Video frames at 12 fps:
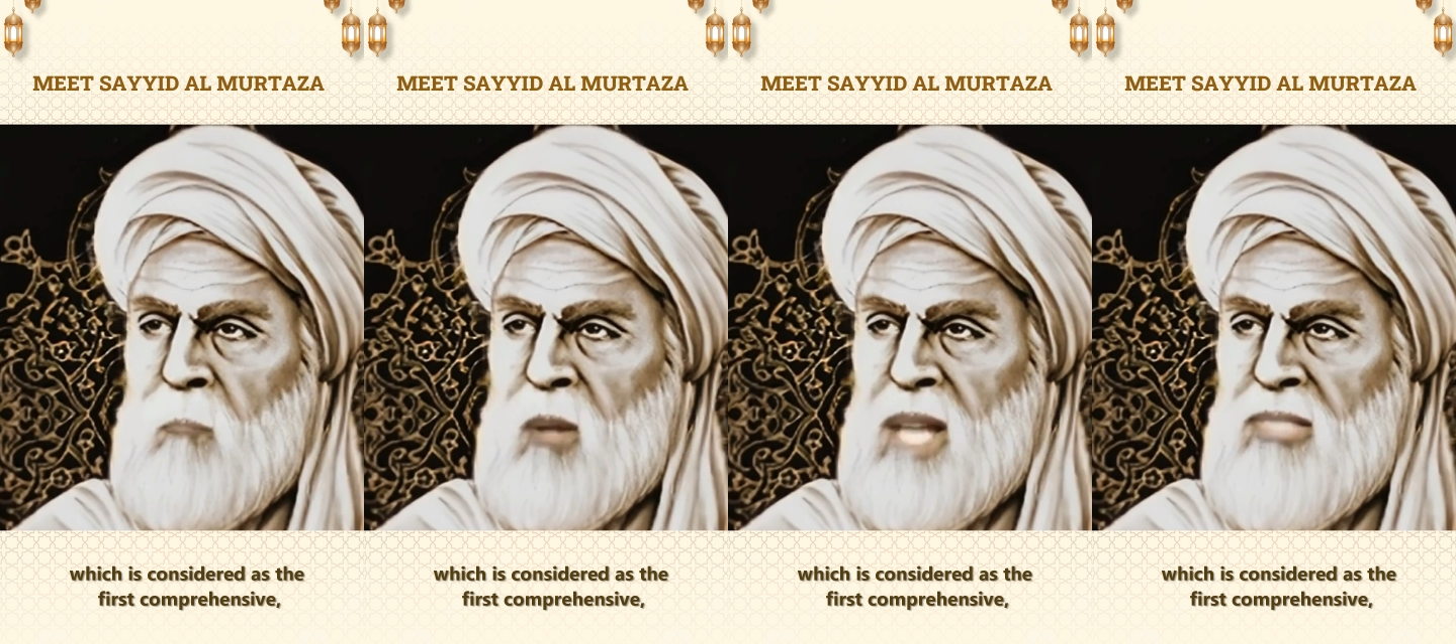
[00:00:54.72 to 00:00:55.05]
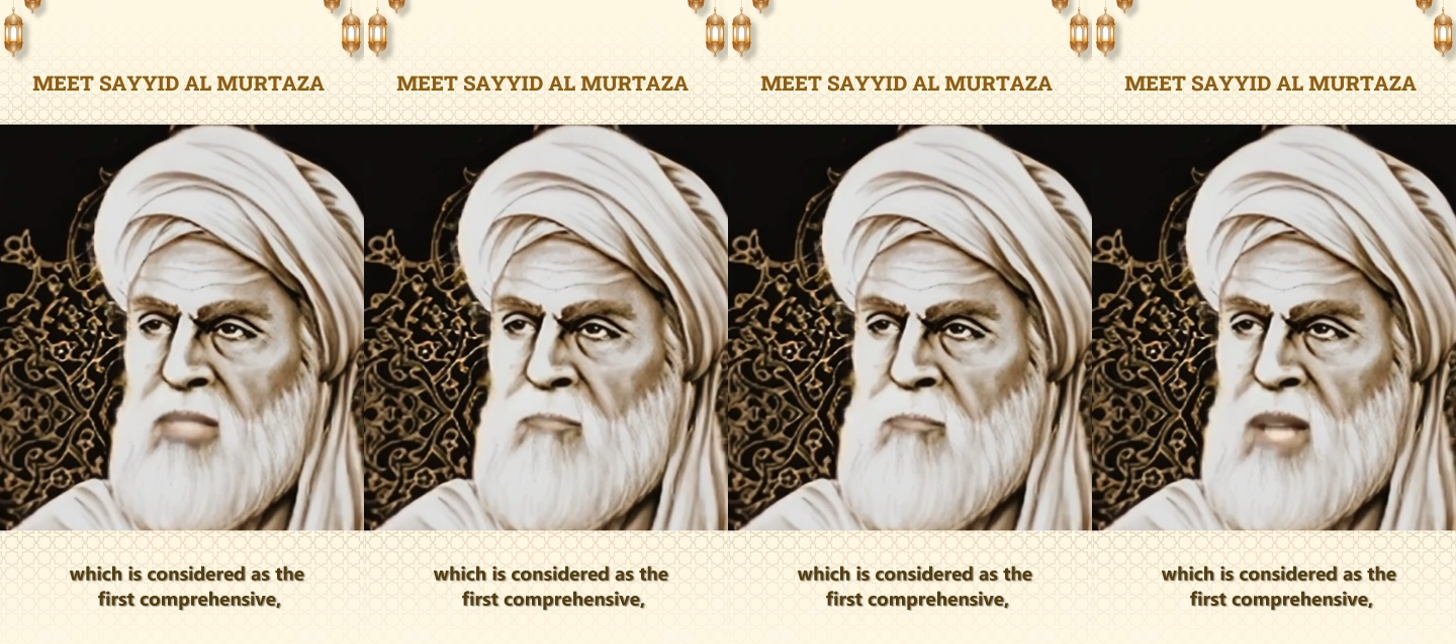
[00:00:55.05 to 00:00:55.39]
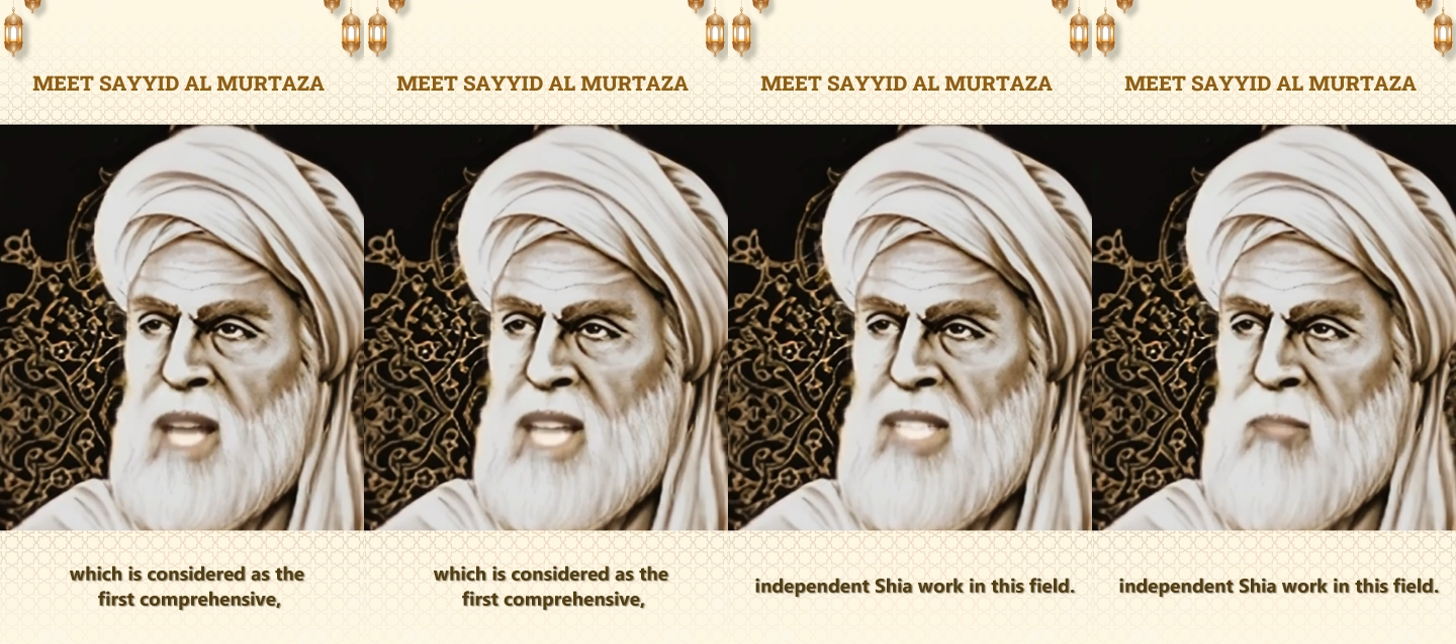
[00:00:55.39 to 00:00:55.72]
comprehensive,
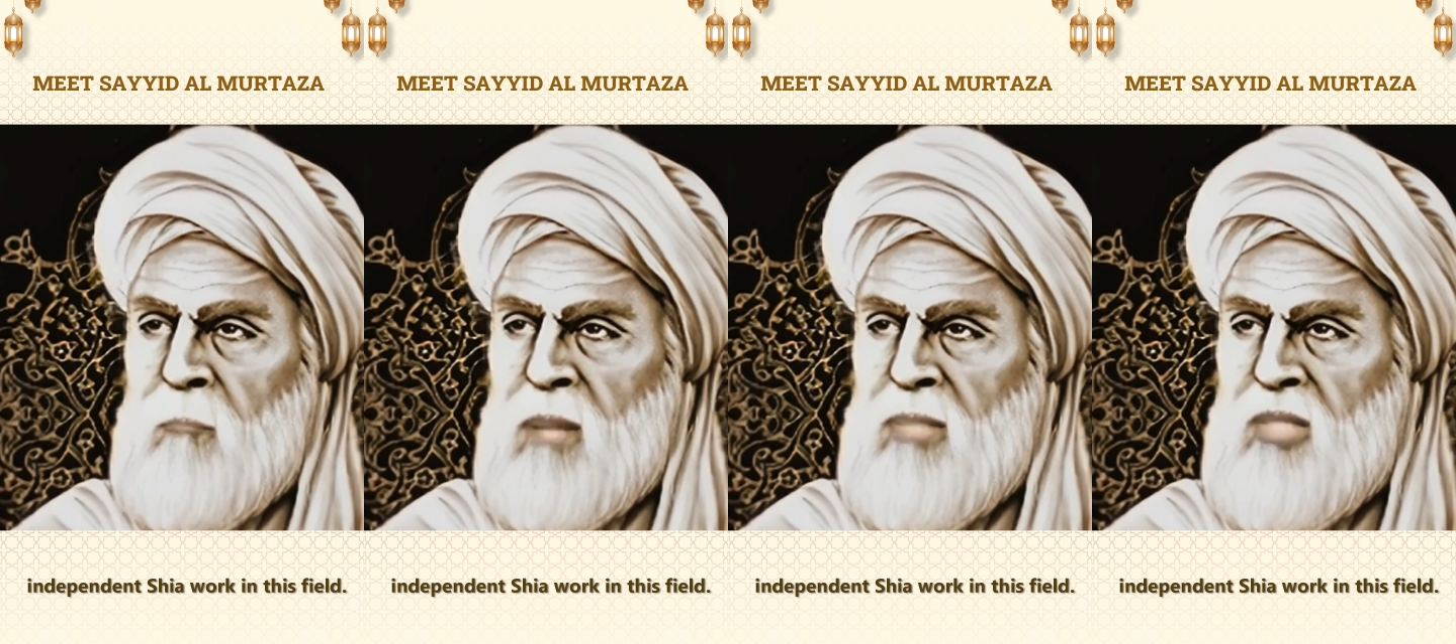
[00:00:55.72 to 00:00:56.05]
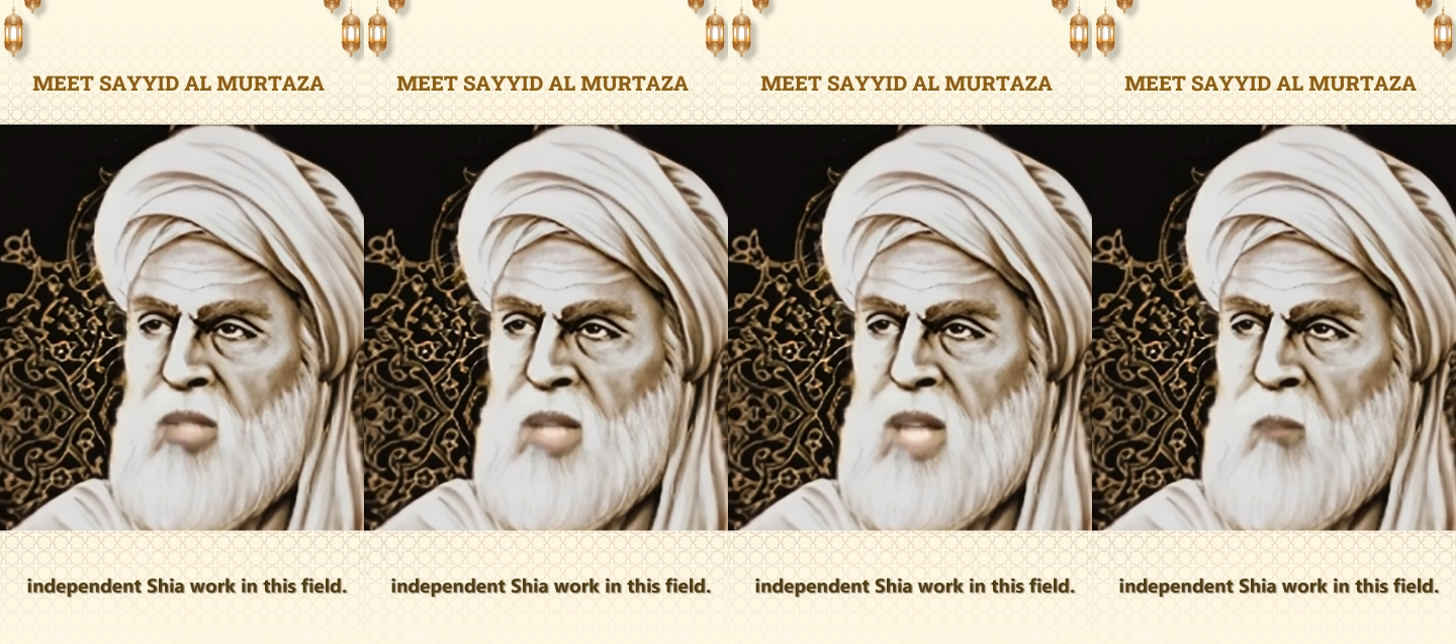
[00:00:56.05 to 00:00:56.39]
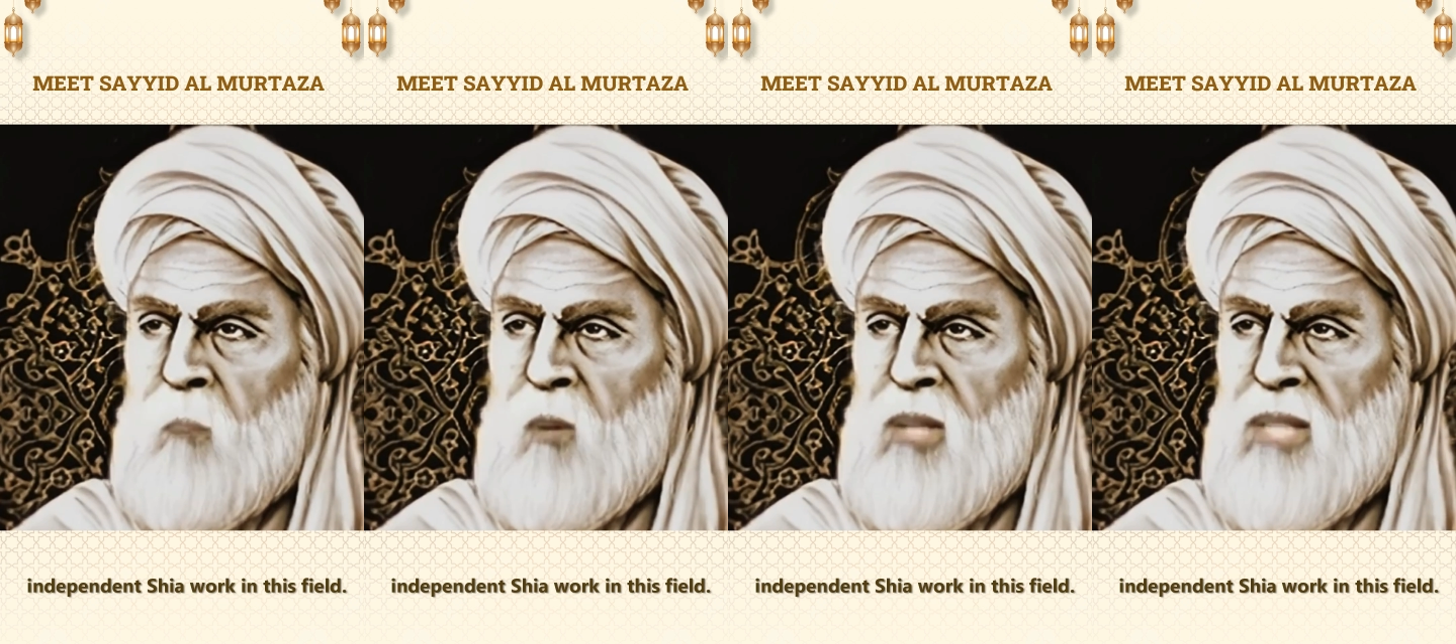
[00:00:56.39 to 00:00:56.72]
independent
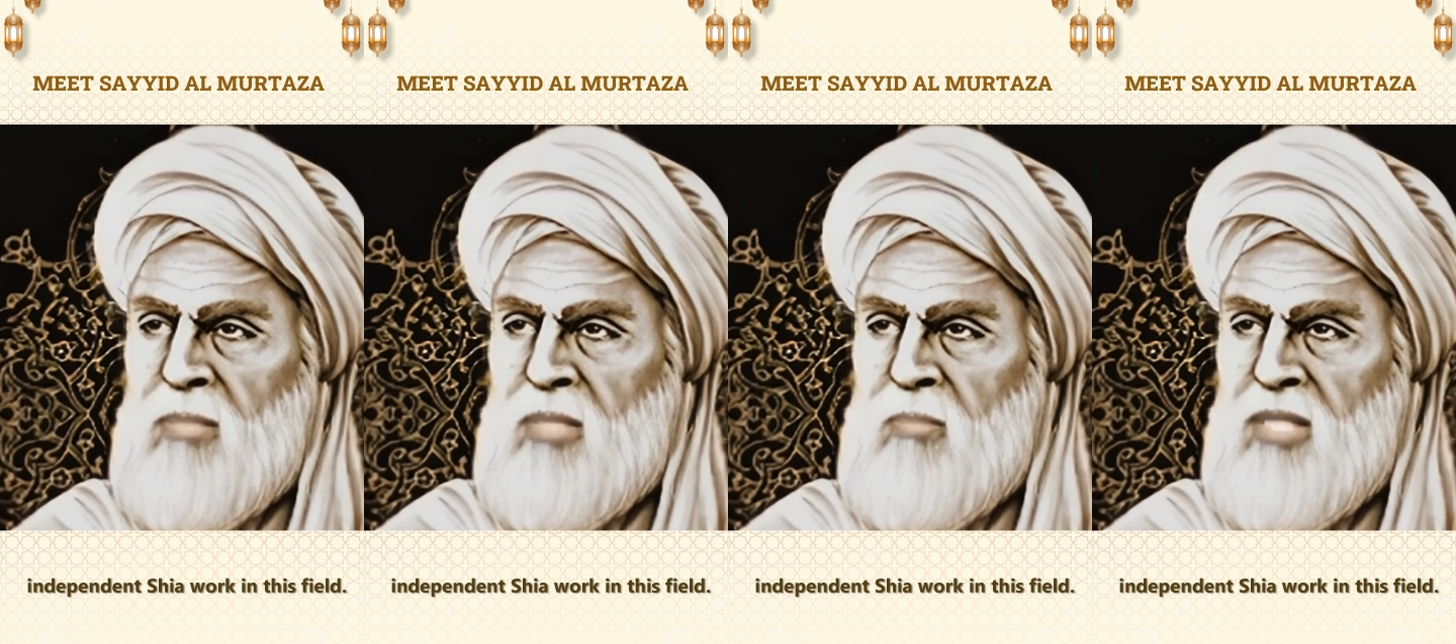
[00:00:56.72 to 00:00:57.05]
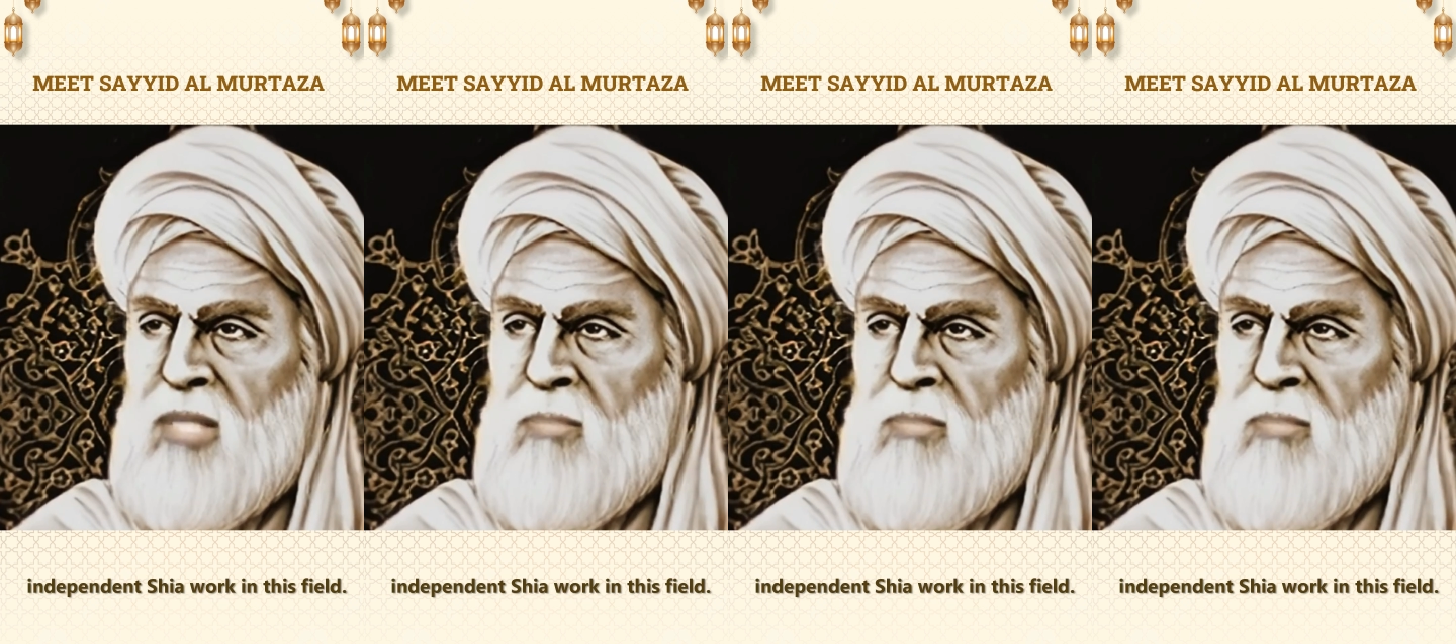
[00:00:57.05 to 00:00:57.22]
Shia work in this